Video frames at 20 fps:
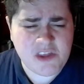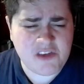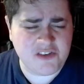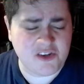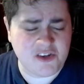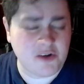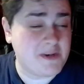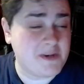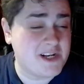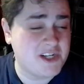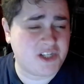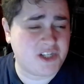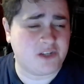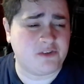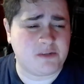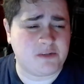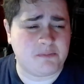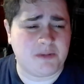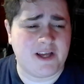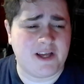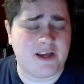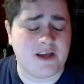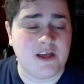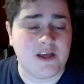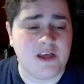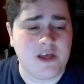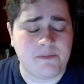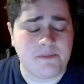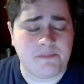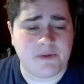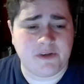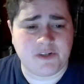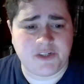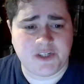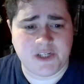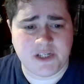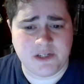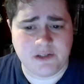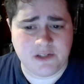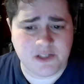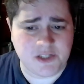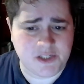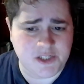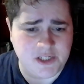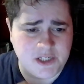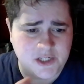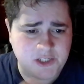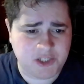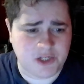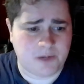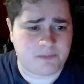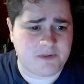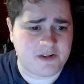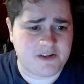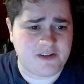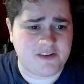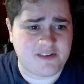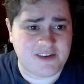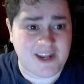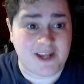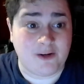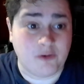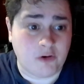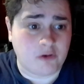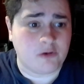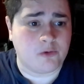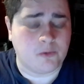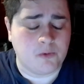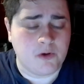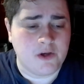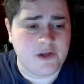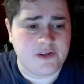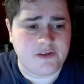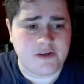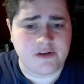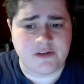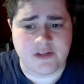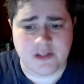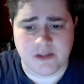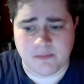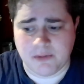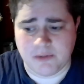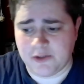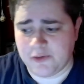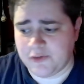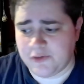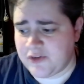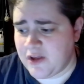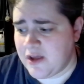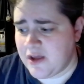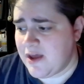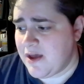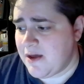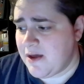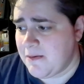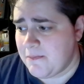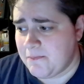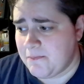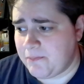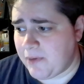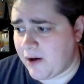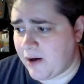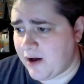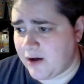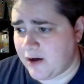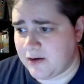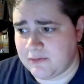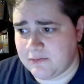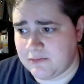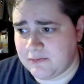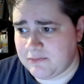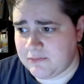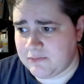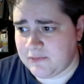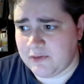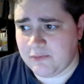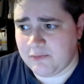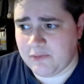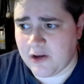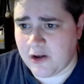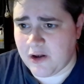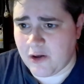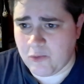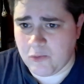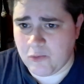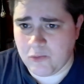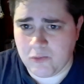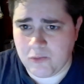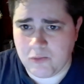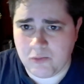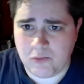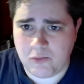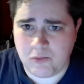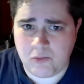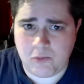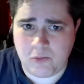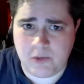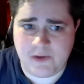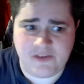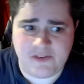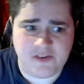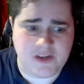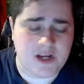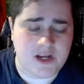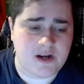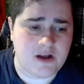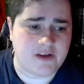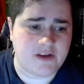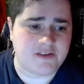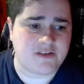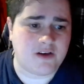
still been a Chelsea player, but she opted to stay loyal to the Blues. But, you know, we've seen her